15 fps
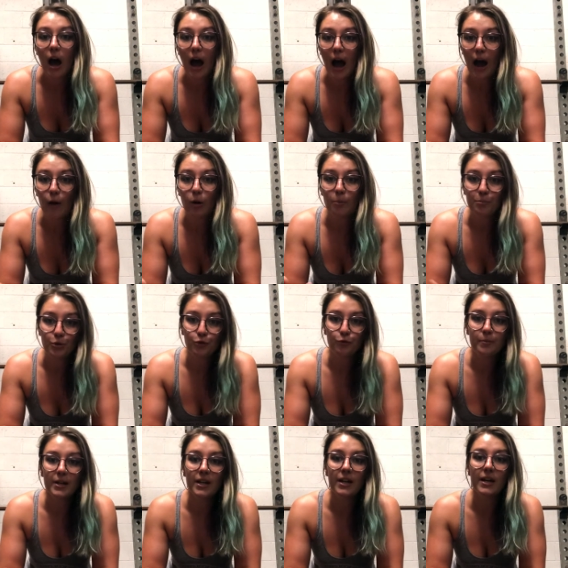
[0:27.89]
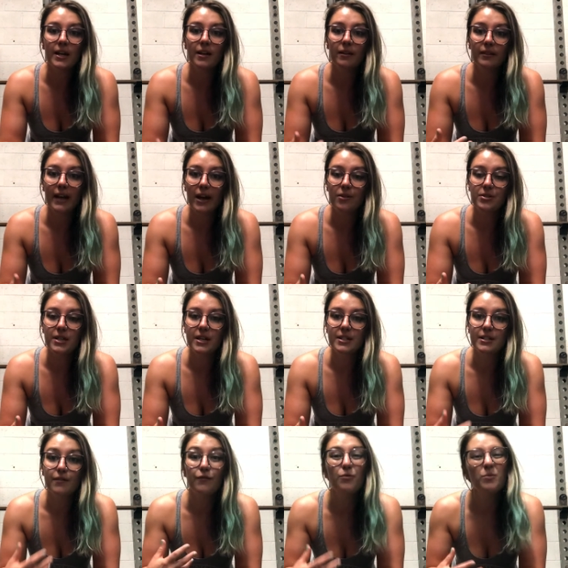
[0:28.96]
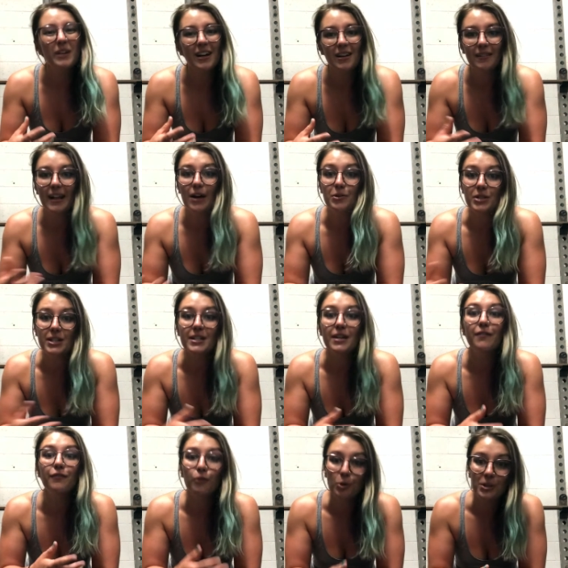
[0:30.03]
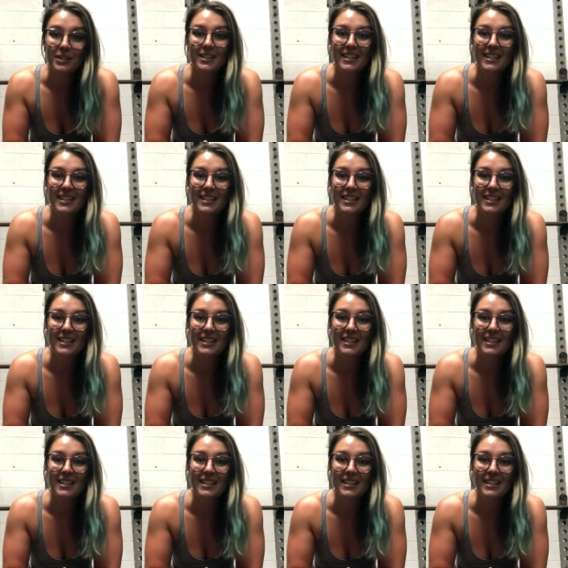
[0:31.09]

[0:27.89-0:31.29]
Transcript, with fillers: our movement and allows us, not allows us, it forces